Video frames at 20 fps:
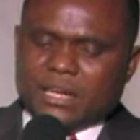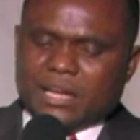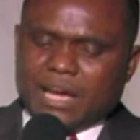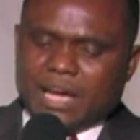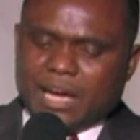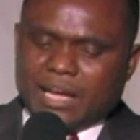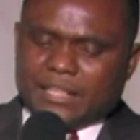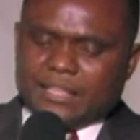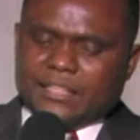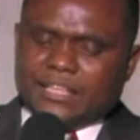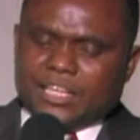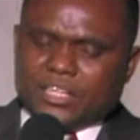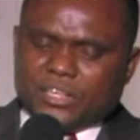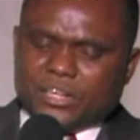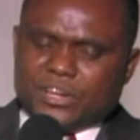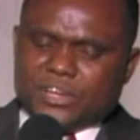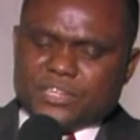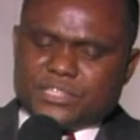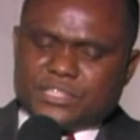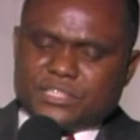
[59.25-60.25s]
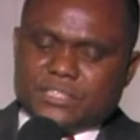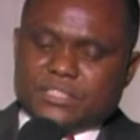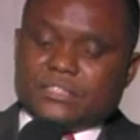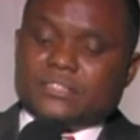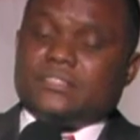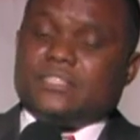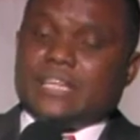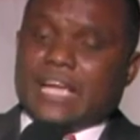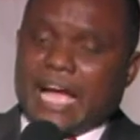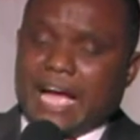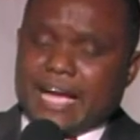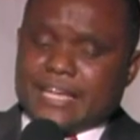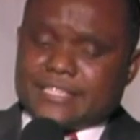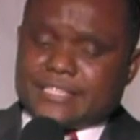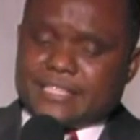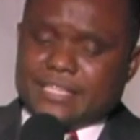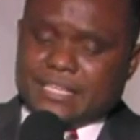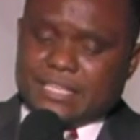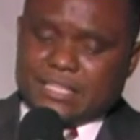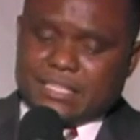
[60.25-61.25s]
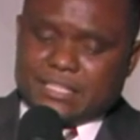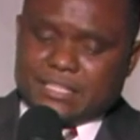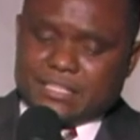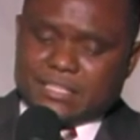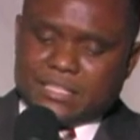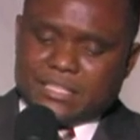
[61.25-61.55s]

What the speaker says: her leaders in DRC.